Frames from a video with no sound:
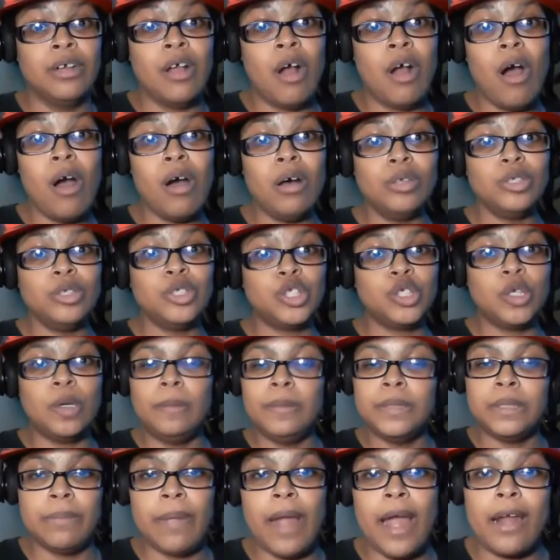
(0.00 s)
All soups
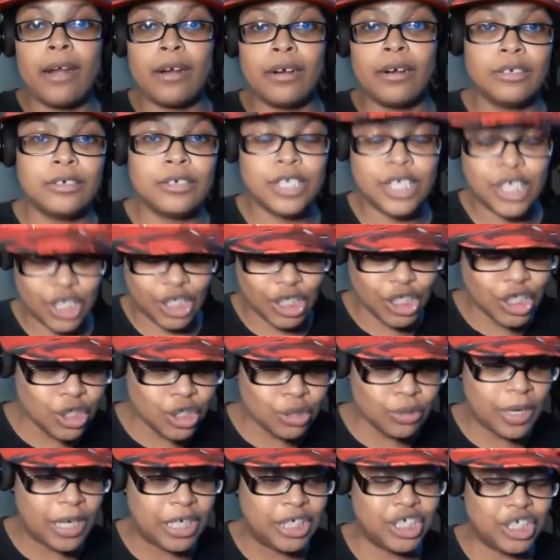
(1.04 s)
matter
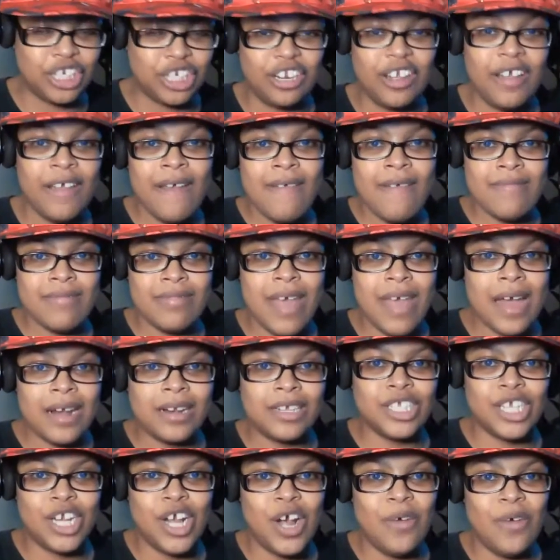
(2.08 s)
situation that is
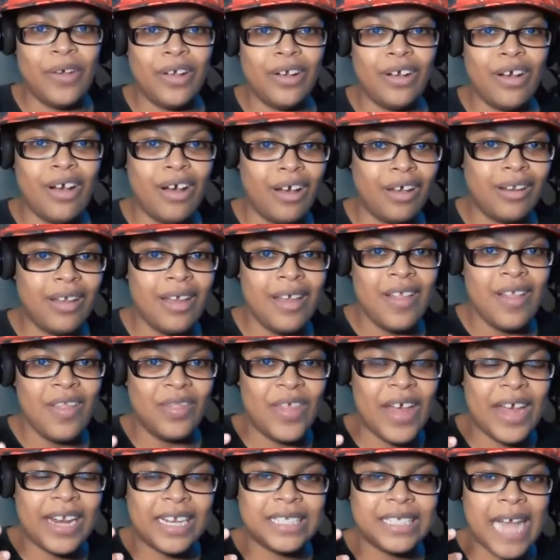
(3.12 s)
going on. That
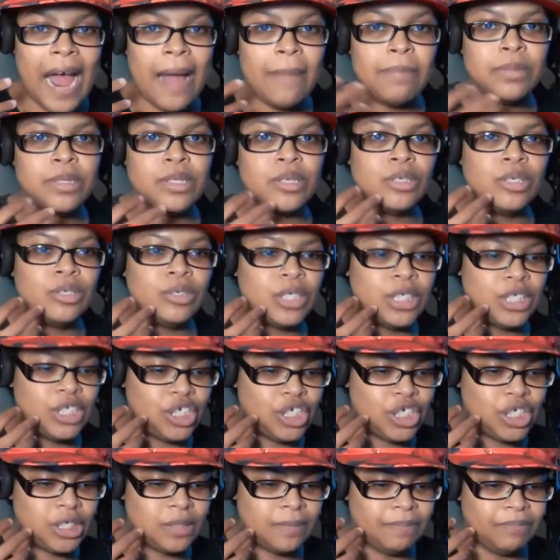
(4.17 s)
is absolutely just
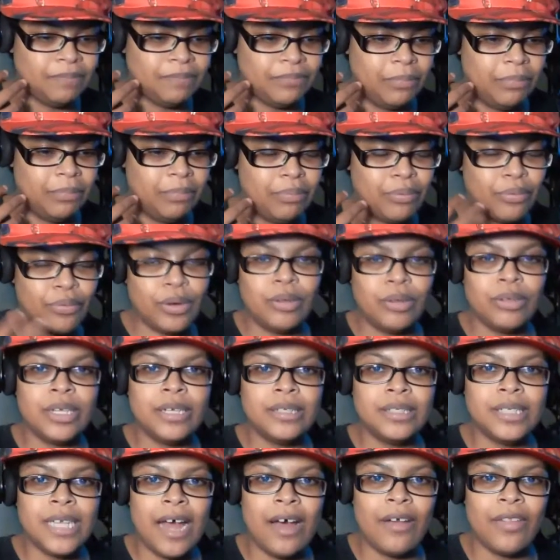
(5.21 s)

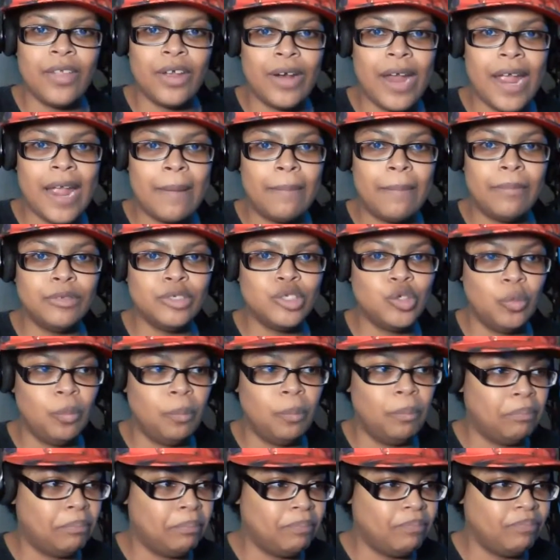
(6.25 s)
brilliant how they're able to
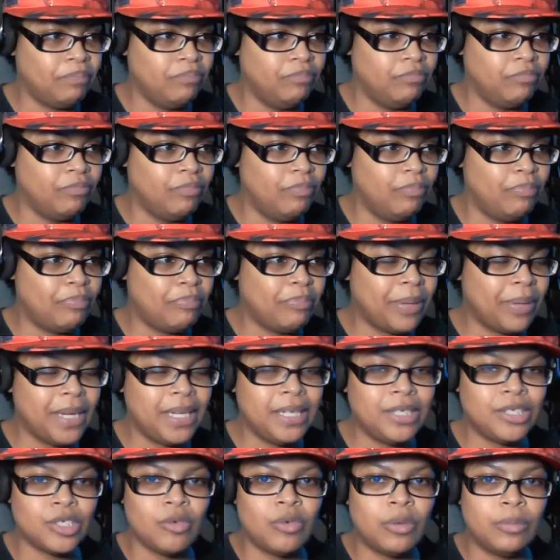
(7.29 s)

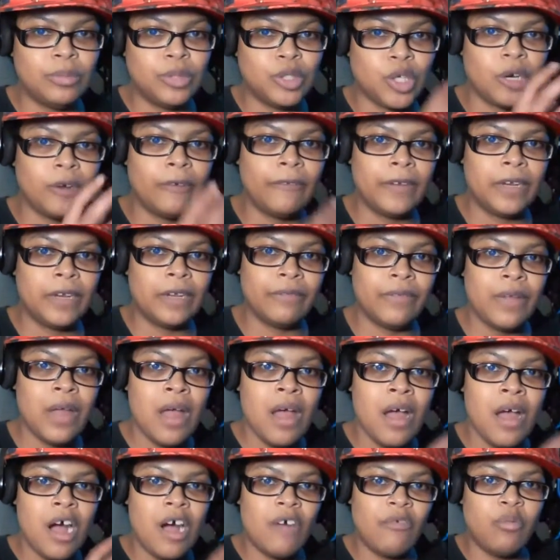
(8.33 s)
be so observative
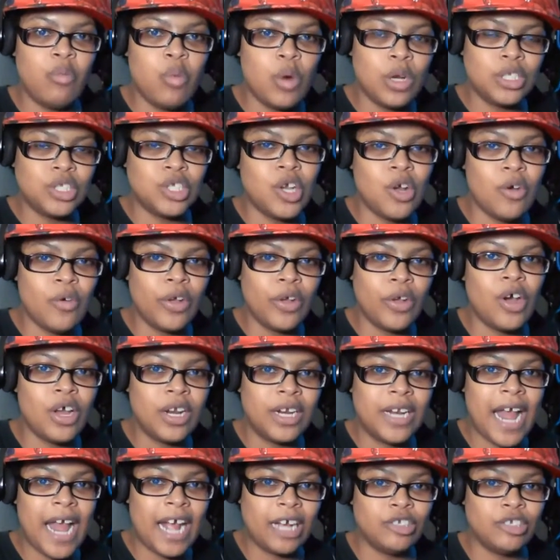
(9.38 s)
of what's going on
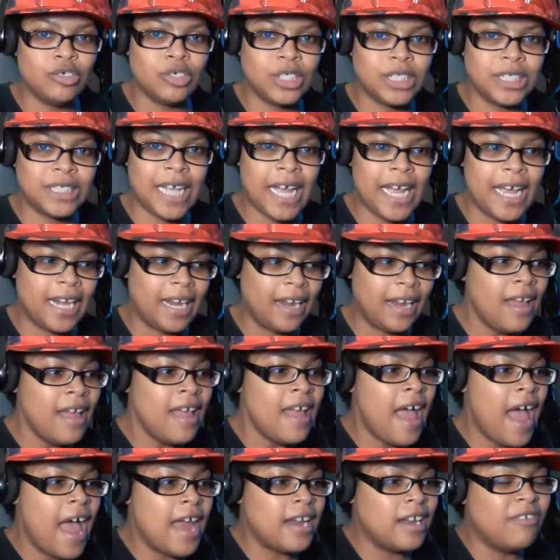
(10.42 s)
in actual society
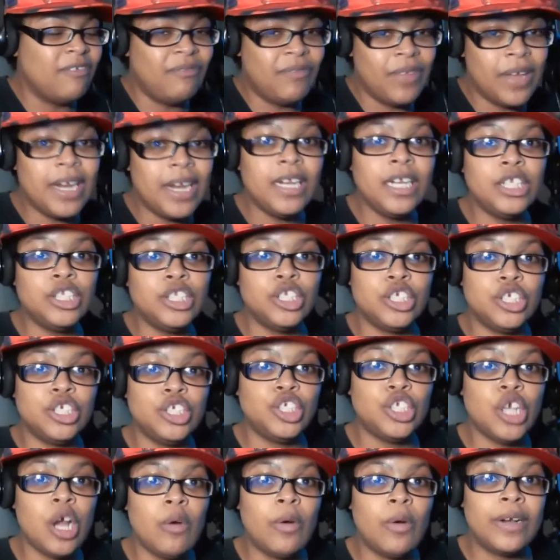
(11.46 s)
and to fit it into the
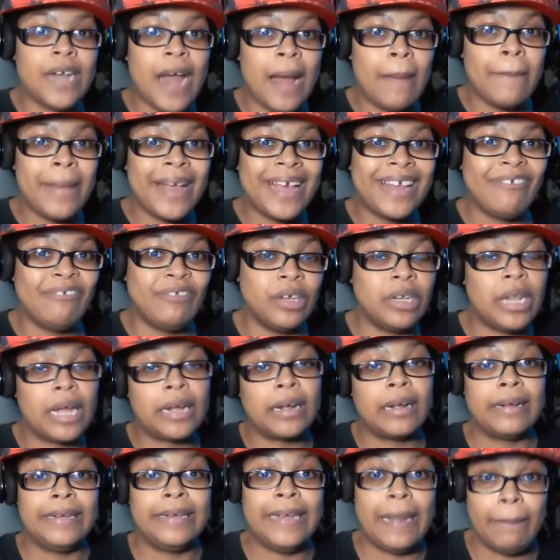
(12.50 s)
show and not make it feel
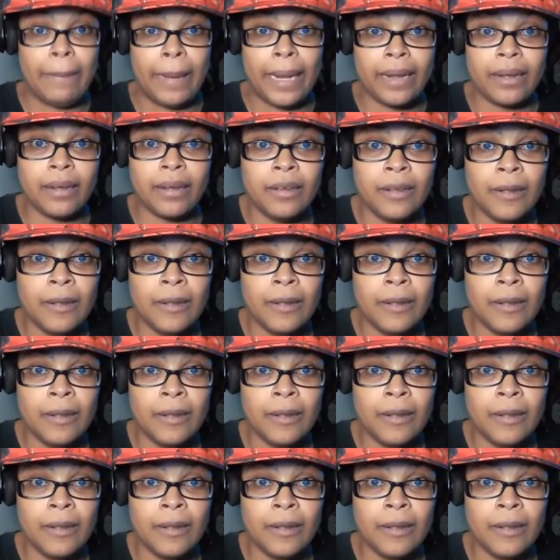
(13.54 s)
like a gimmick.